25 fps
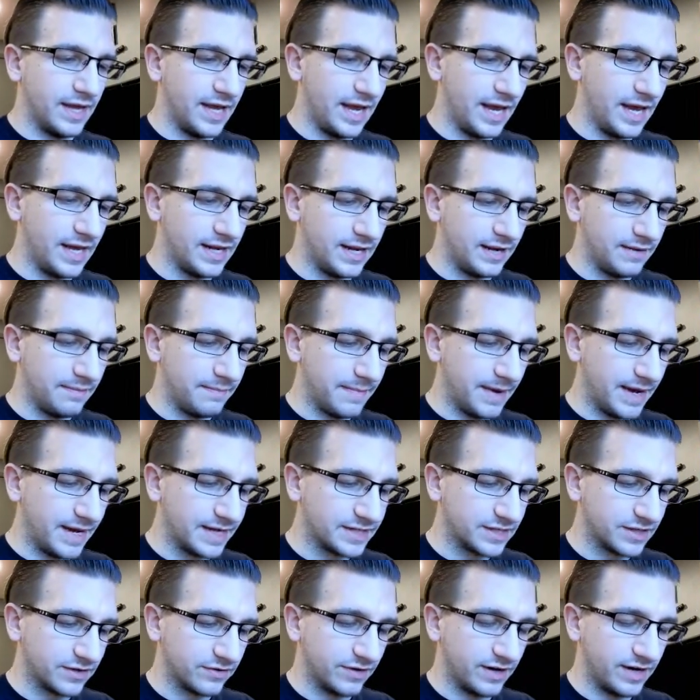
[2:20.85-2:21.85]
and a
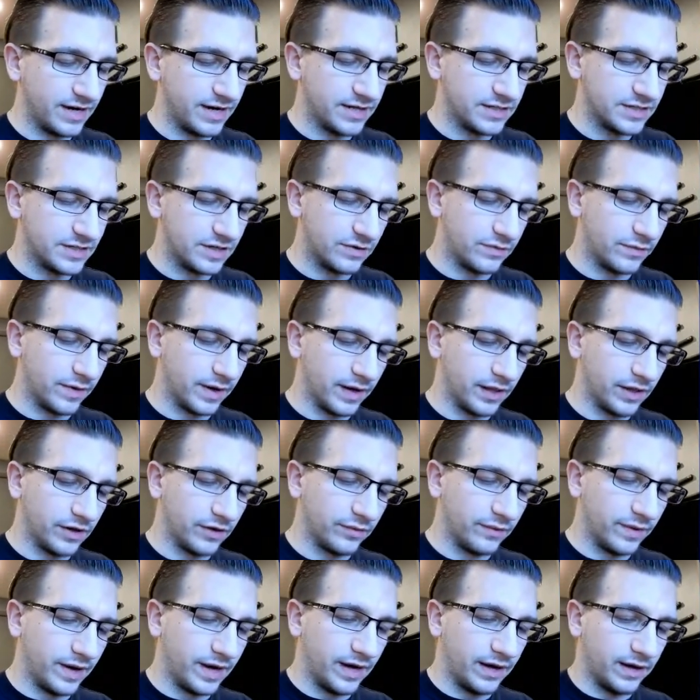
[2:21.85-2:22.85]
Masquerain as our regular
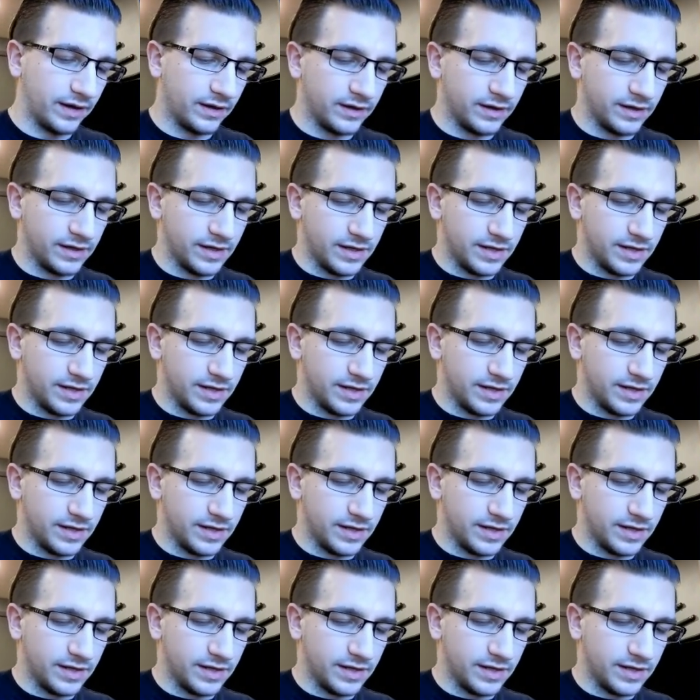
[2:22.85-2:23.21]
rare.